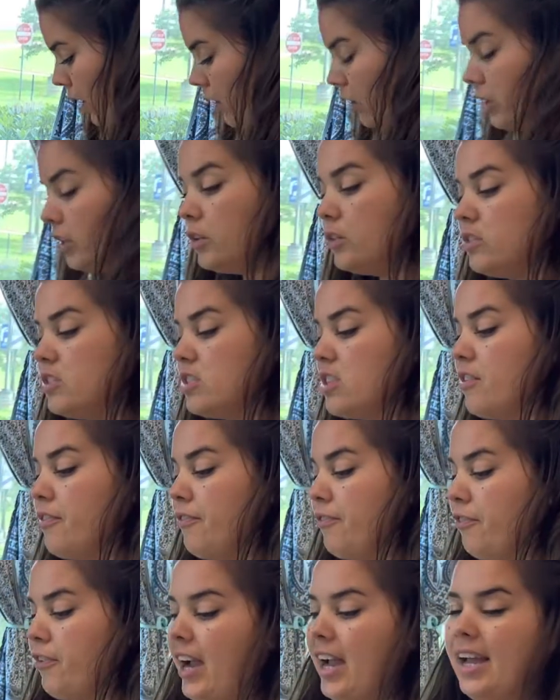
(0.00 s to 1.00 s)
use the
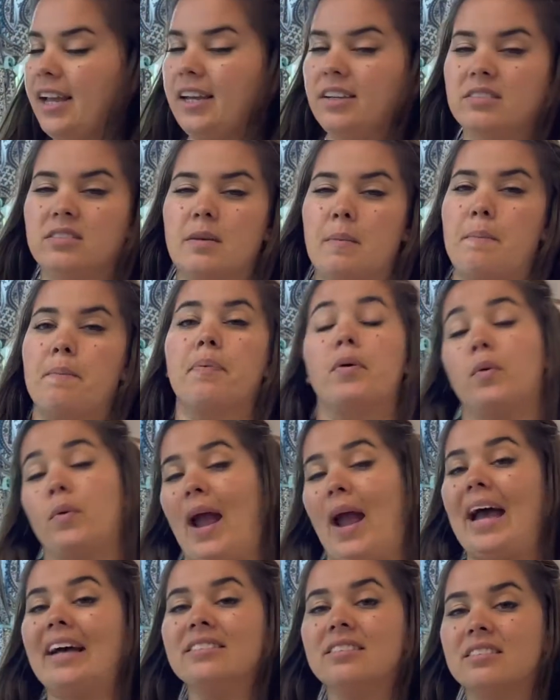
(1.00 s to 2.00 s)
phrase
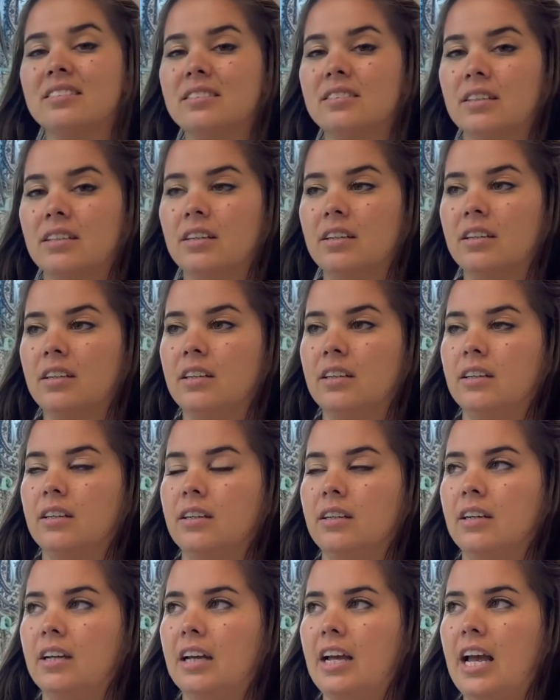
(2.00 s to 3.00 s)
press
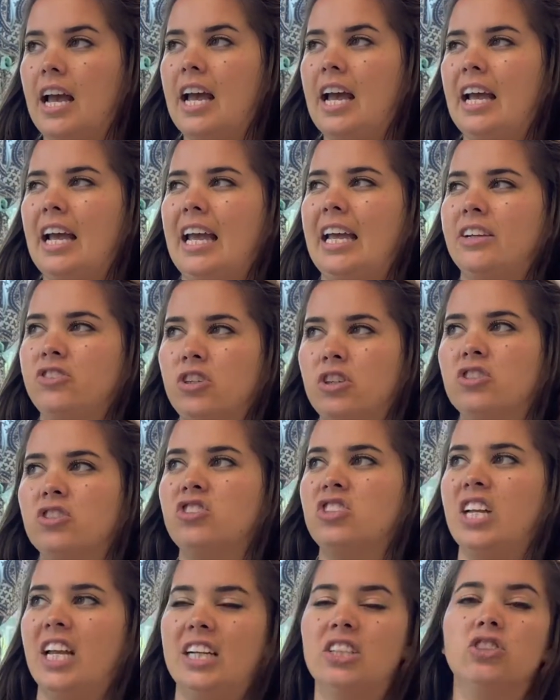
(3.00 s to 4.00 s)

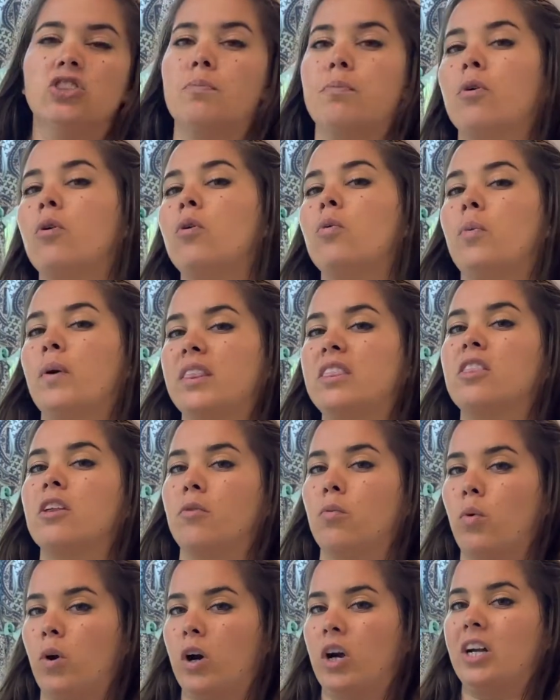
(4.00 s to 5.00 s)
interchangeable with the
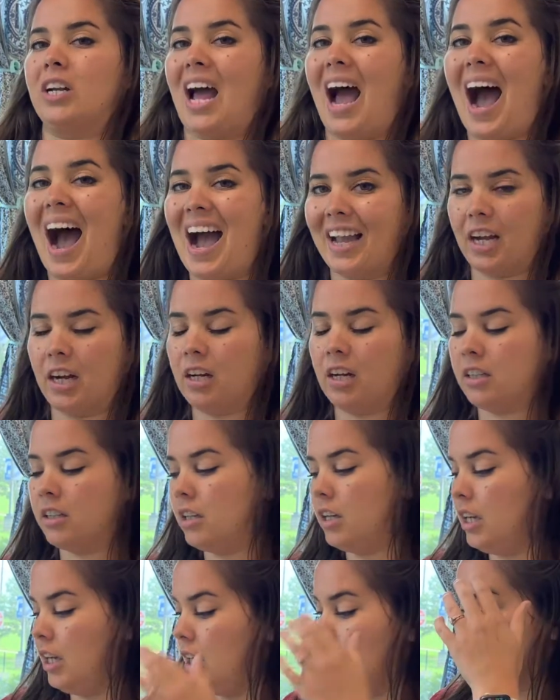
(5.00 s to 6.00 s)
word iron.
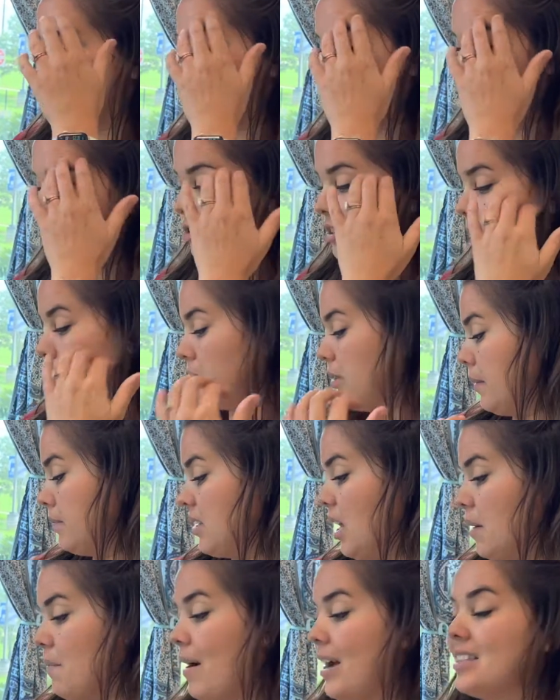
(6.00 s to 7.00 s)
So sometimes
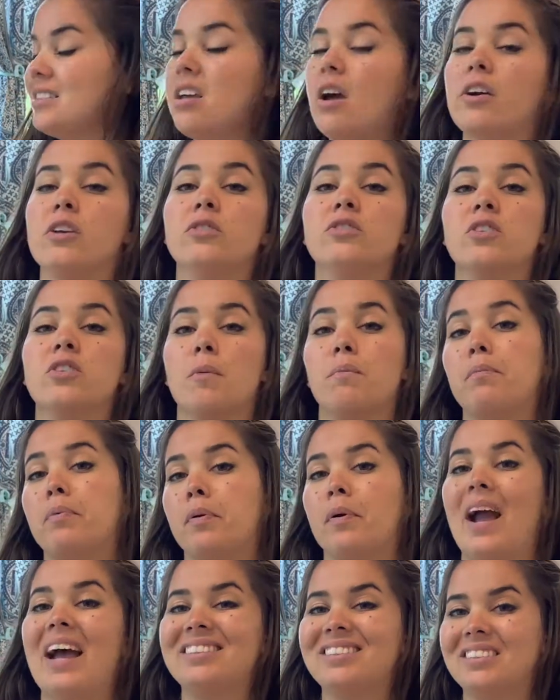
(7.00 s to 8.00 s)
I might tell you to
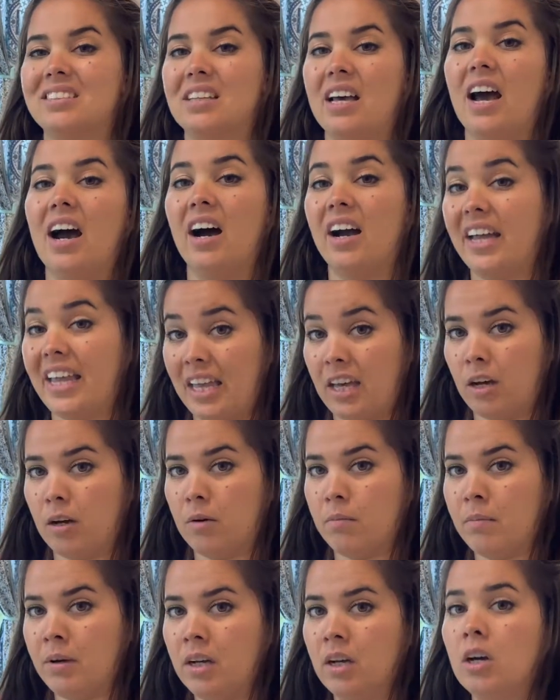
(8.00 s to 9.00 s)
press a
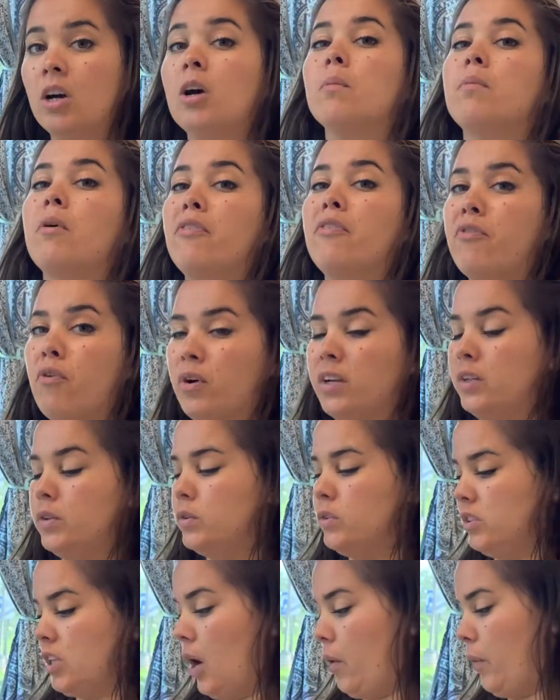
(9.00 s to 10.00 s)
hem before you
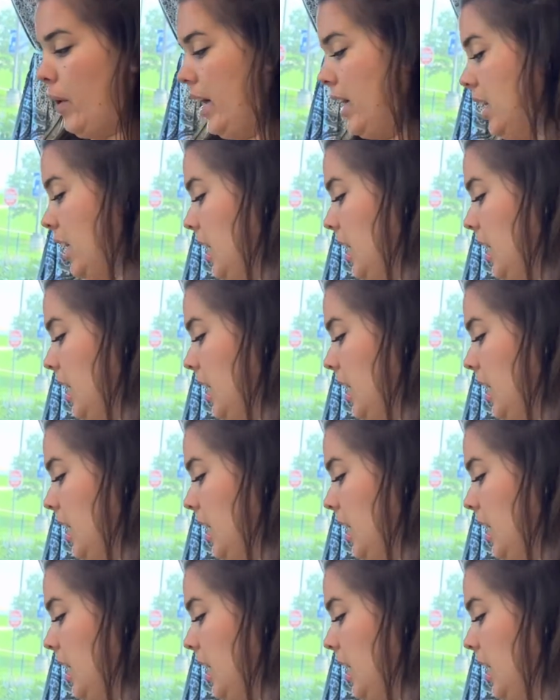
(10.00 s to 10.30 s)
sew it.